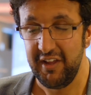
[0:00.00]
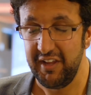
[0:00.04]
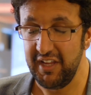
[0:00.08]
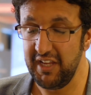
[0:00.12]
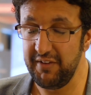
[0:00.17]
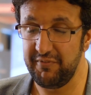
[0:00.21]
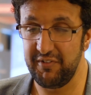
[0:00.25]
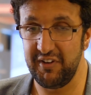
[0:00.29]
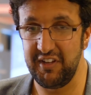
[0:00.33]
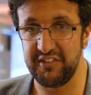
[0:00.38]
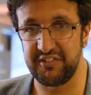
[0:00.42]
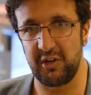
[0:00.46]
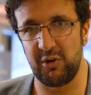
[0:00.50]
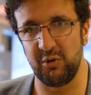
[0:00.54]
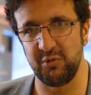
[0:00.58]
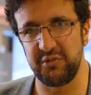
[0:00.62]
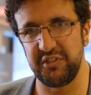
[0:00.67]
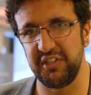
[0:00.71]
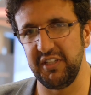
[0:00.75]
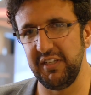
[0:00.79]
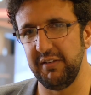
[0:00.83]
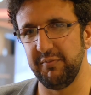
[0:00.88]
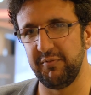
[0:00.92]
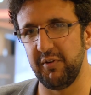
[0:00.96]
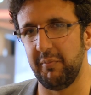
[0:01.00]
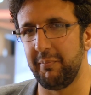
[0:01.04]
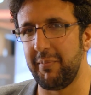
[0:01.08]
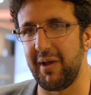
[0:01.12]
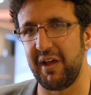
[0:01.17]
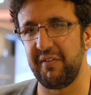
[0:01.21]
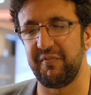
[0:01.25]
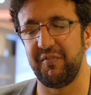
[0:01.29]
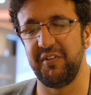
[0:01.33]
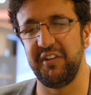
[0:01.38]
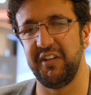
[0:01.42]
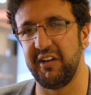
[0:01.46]
Even his whole team from
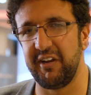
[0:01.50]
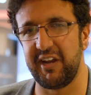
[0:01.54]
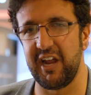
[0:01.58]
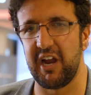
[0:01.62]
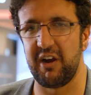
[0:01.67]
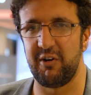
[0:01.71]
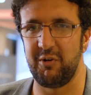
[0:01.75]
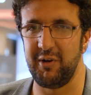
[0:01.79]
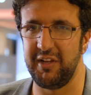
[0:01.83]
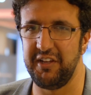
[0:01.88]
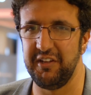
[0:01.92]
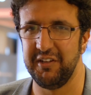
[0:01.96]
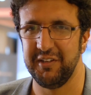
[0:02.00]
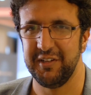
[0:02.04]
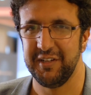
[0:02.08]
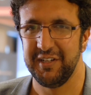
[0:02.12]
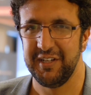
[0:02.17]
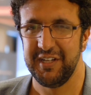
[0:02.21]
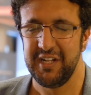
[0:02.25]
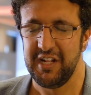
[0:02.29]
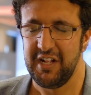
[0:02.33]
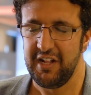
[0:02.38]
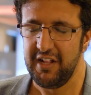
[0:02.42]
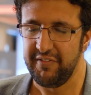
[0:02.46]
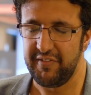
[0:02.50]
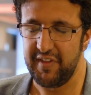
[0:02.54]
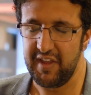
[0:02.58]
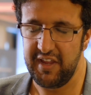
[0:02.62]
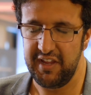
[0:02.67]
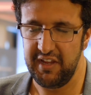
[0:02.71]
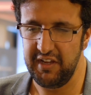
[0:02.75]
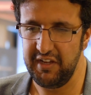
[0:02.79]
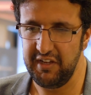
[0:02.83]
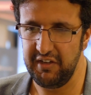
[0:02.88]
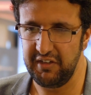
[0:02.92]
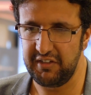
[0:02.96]
Bethany and Gary,
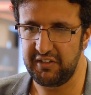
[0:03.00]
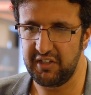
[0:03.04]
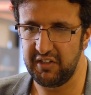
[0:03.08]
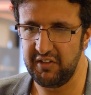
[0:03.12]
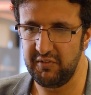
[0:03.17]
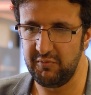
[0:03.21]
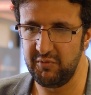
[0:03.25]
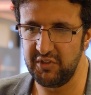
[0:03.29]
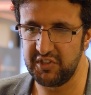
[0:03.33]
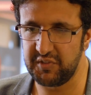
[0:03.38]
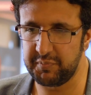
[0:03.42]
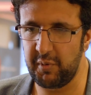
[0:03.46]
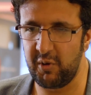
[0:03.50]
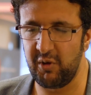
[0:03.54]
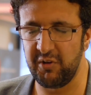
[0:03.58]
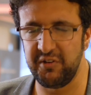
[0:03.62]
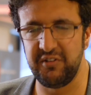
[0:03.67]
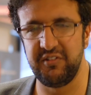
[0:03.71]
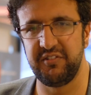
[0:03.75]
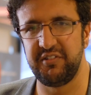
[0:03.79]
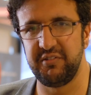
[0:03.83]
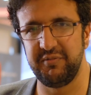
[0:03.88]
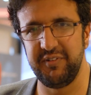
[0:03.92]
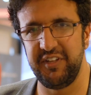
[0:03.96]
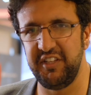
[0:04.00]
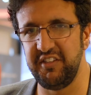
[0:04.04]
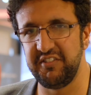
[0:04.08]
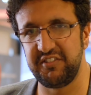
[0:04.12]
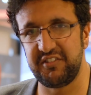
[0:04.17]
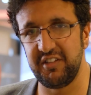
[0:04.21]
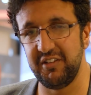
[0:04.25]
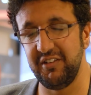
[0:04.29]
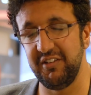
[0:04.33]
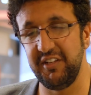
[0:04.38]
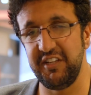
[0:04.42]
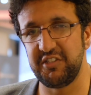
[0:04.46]
they can respond
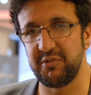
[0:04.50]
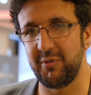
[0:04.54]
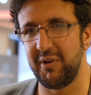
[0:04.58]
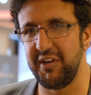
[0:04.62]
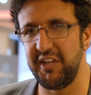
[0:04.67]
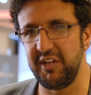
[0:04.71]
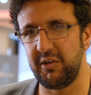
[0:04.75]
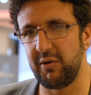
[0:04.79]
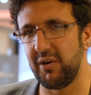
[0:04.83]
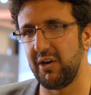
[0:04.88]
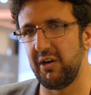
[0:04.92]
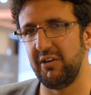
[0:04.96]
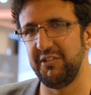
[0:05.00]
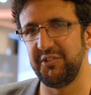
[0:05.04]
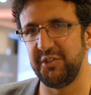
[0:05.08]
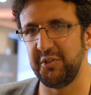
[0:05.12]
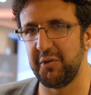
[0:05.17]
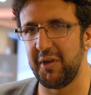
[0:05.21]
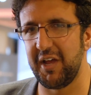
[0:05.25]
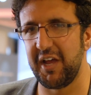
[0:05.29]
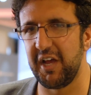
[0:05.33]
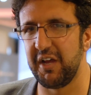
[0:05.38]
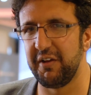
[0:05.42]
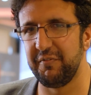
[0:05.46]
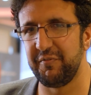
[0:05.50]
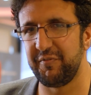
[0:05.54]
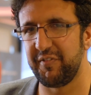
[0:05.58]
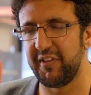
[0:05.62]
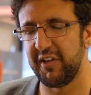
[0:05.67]
instantly to any queries you have.